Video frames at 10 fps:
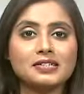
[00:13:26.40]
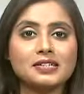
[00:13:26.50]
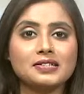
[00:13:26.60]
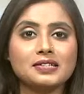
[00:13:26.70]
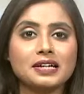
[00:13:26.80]

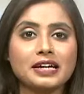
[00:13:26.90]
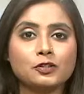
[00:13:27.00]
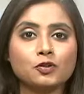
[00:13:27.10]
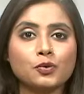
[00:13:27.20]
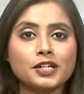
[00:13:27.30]
Easter egg
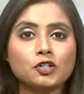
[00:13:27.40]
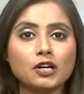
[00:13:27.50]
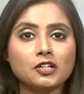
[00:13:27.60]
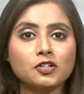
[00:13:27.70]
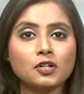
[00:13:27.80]
throwing
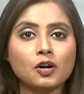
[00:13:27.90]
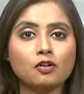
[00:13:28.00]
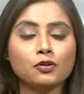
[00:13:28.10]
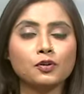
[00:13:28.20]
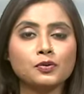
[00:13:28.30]
challenge in
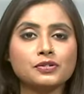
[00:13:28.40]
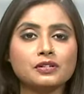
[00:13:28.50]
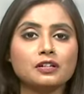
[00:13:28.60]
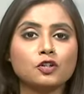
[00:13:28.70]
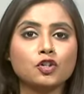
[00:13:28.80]
Horhusen,
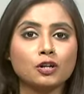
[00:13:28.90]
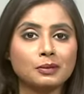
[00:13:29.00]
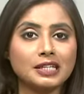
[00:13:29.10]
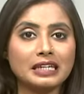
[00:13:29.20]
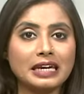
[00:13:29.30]

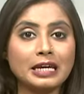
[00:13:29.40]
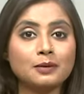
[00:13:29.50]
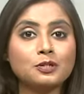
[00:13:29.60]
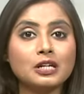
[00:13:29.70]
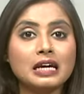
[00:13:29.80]
Germany
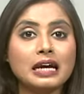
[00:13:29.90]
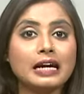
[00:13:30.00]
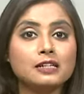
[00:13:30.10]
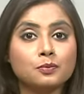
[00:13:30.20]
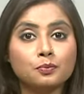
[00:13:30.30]
aimed
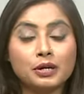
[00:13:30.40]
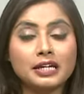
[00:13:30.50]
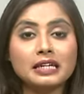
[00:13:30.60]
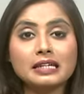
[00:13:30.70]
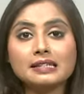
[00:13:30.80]
at
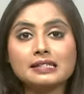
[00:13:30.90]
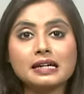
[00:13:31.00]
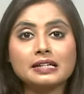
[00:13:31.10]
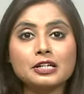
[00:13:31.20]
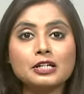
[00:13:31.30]
breaking the
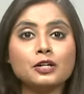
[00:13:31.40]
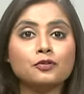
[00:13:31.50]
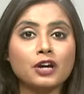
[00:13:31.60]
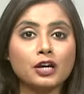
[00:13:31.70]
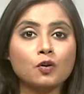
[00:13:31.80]
standing
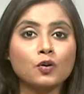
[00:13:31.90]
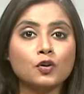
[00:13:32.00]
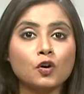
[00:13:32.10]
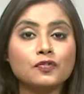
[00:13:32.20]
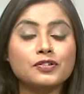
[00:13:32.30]
record
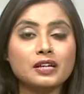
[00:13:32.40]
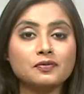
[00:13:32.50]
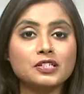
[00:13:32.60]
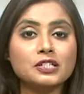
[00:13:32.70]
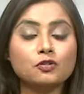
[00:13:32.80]
of
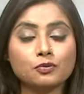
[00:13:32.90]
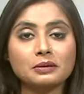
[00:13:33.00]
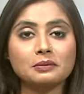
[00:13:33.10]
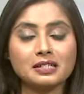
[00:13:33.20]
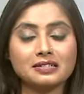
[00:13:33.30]
73
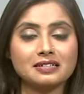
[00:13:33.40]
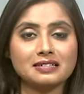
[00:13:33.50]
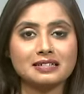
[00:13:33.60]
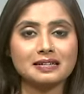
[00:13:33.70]
meters.